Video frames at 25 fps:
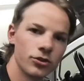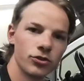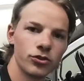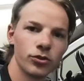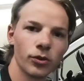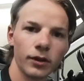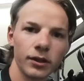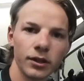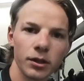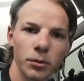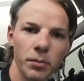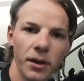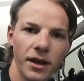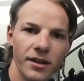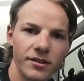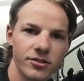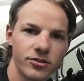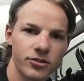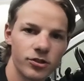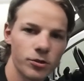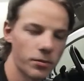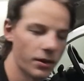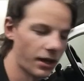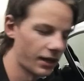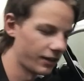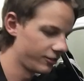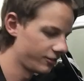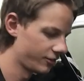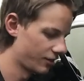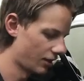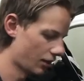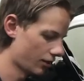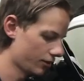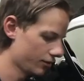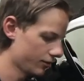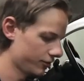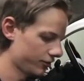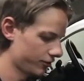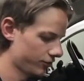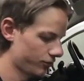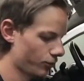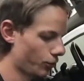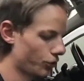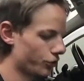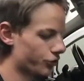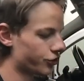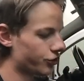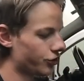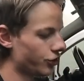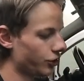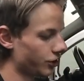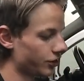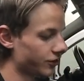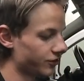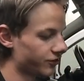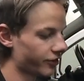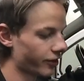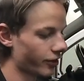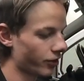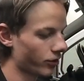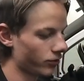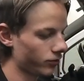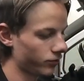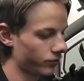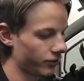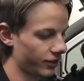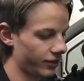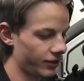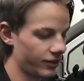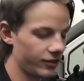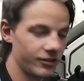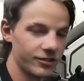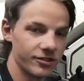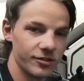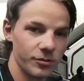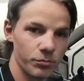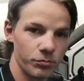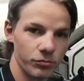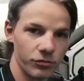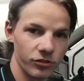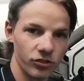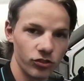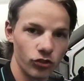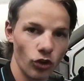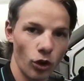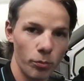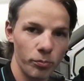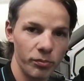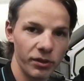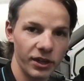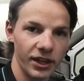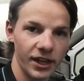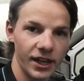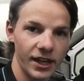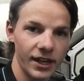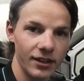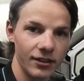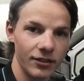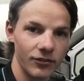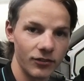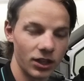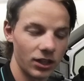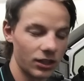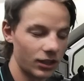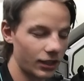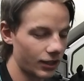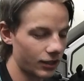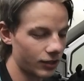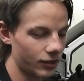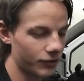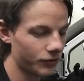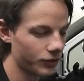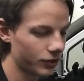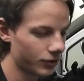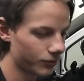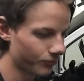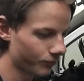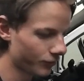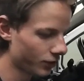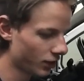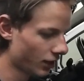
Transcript: Doing the passenger base now, which you can tell is .PA at the very end of it.